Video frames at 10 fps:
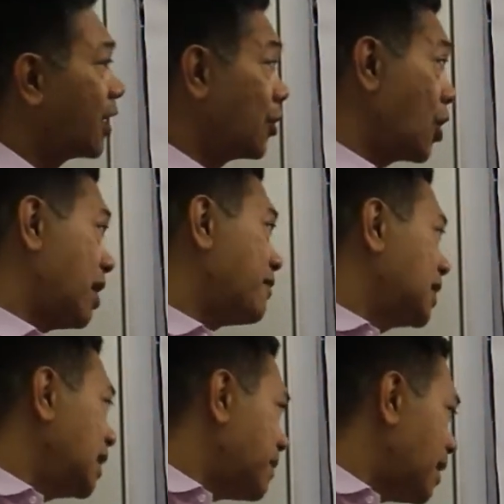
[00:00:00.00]
I don't know
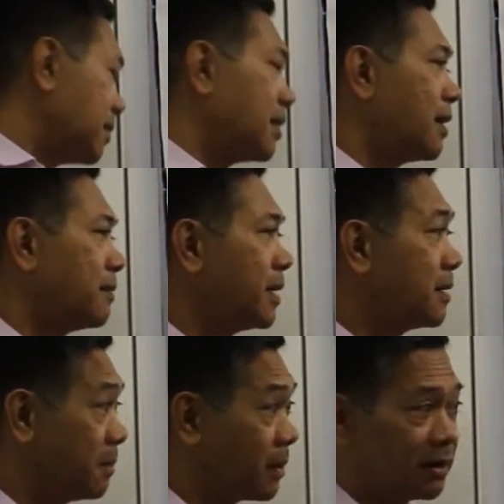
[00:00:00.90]
everything about
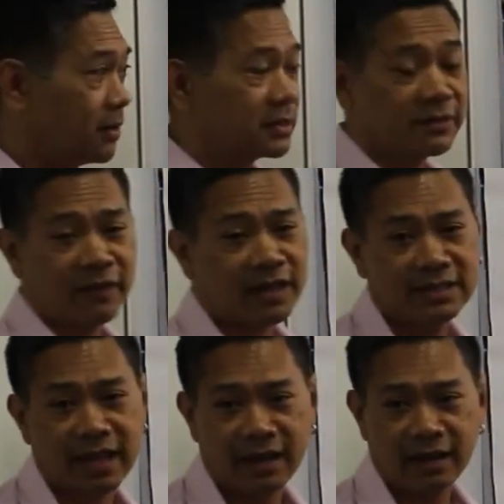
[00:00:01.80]
but it was a
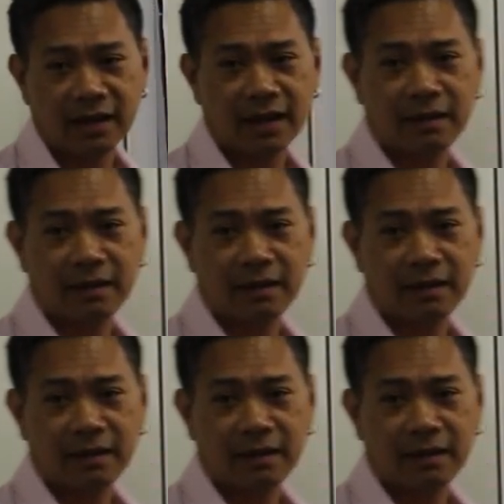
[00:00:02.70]
fascinating